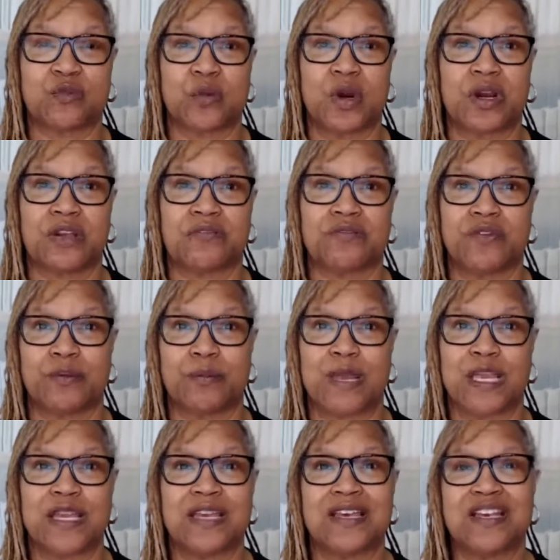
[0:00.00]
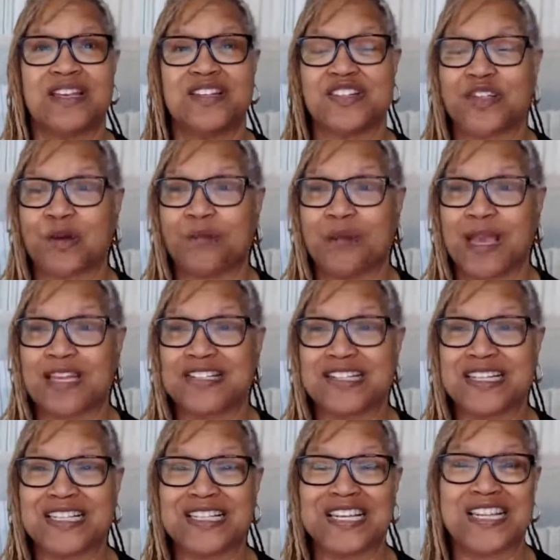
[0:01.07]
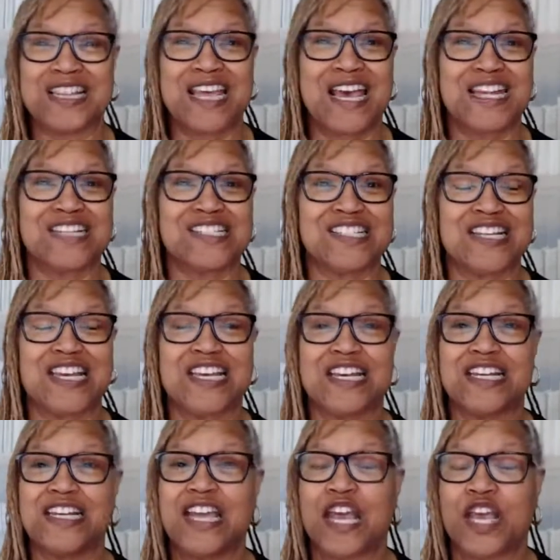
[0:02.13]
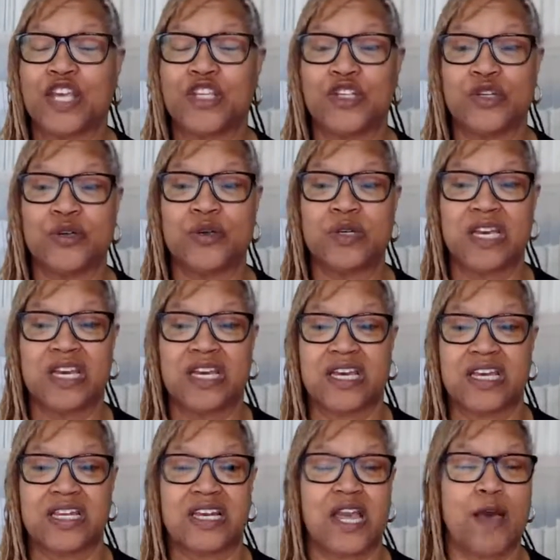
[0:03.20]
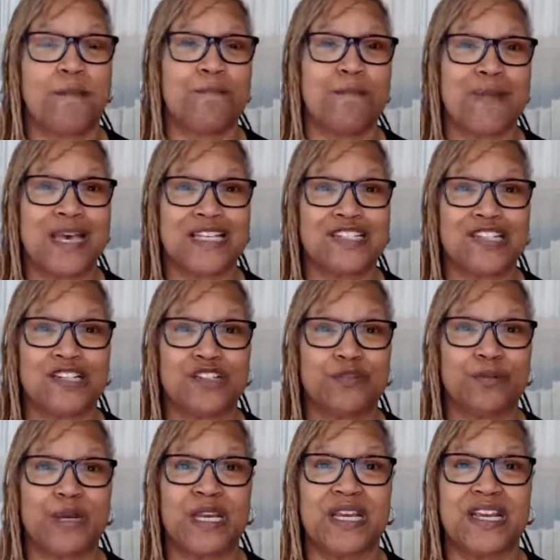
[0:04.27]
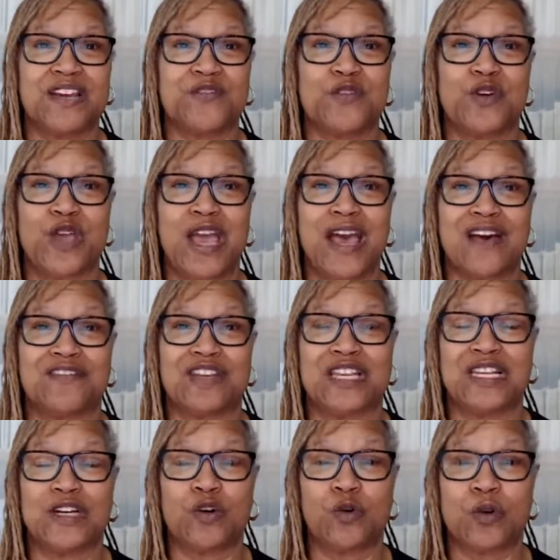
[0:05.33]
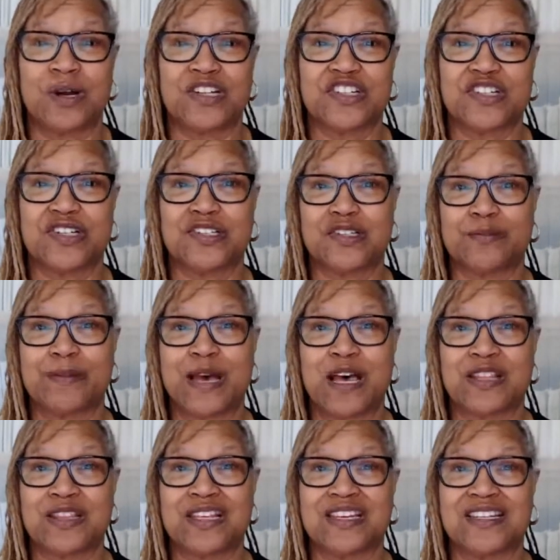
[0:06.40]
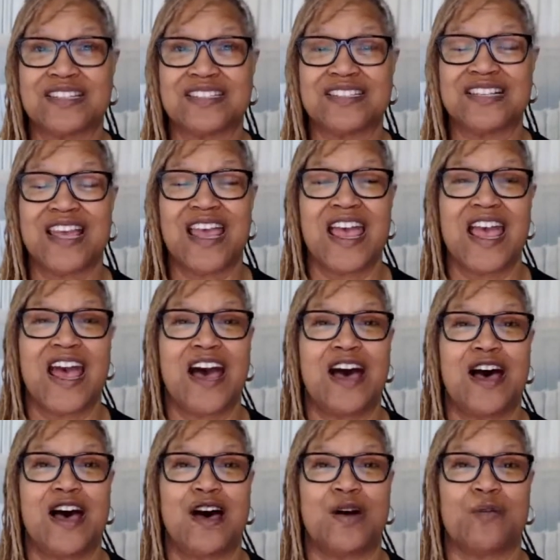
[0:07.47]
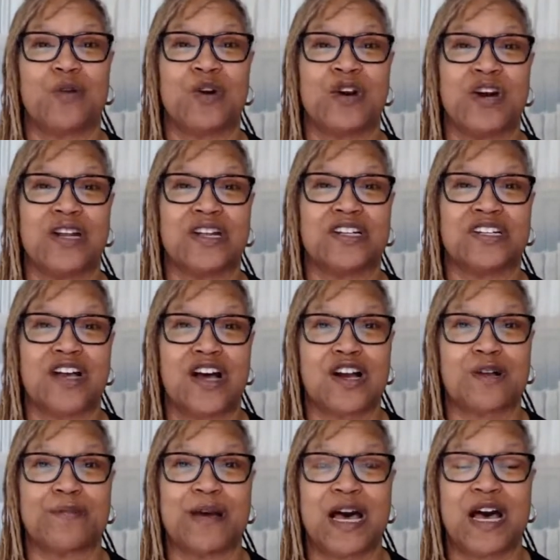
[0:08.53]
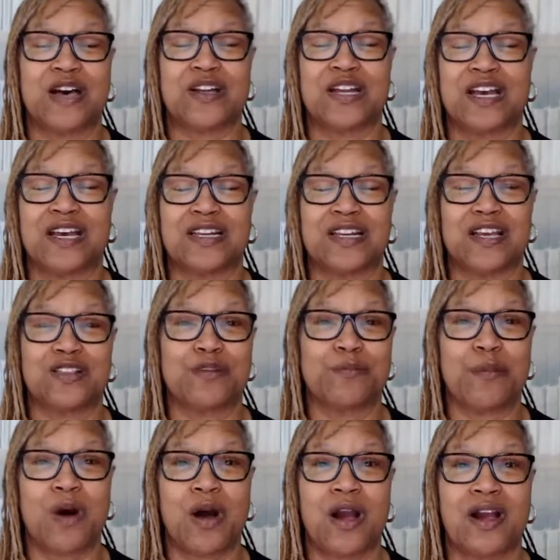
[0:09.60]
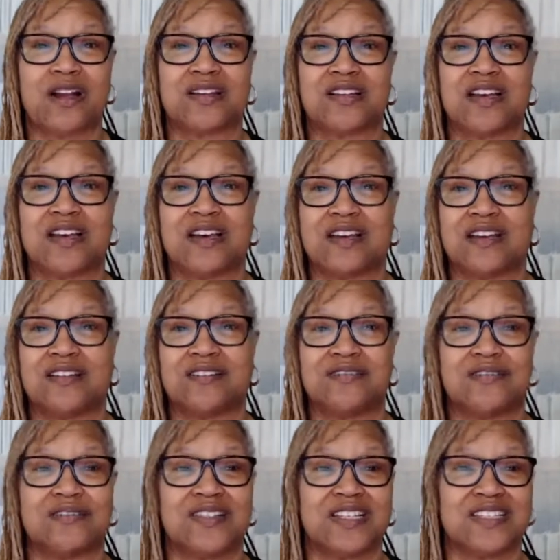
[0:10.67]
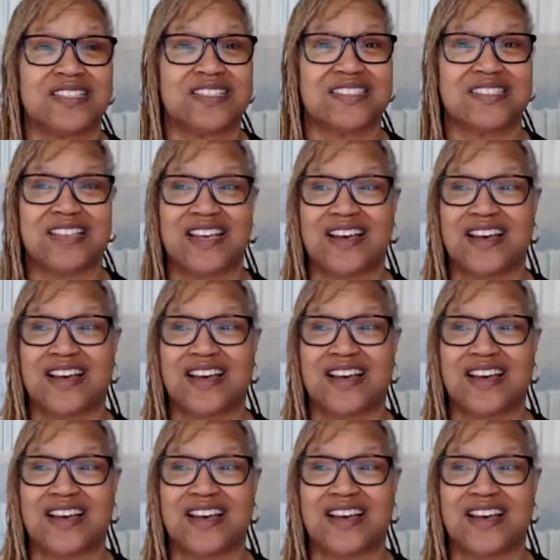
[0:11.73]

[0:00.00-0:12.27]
working for me. So basically that is it. You can message me if you have any questions about this. We're going to talk about another part of this